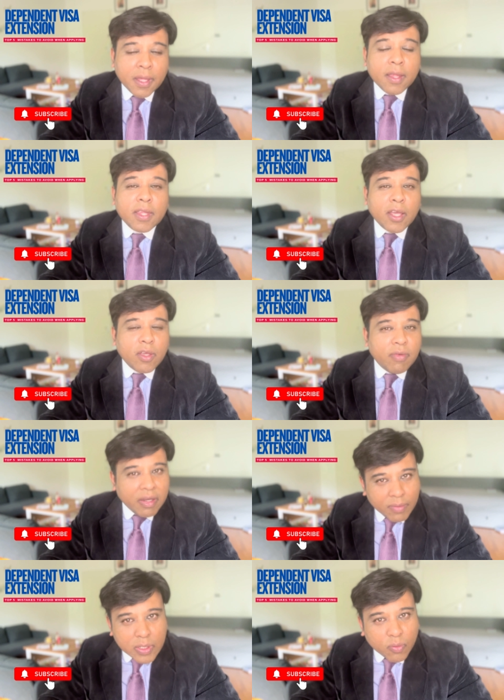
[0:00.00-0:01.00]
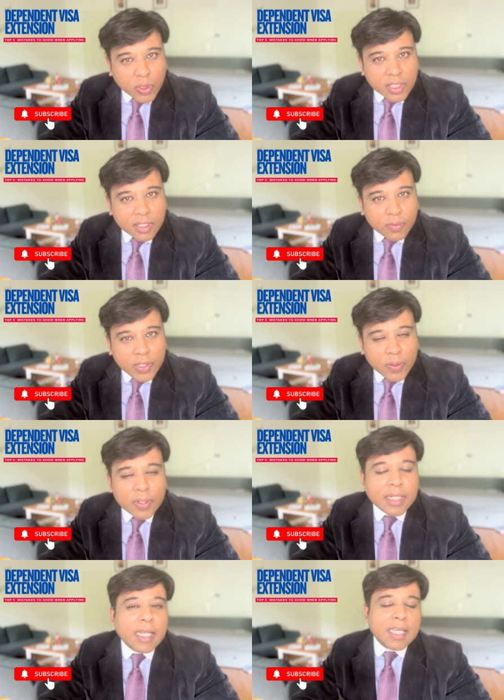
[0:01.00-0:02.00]
Thank you very much for watching this video.
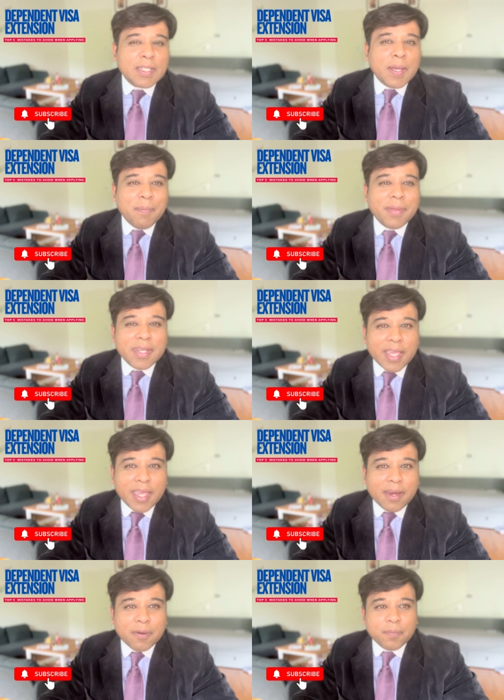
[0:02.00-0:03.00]
Till next time, take care.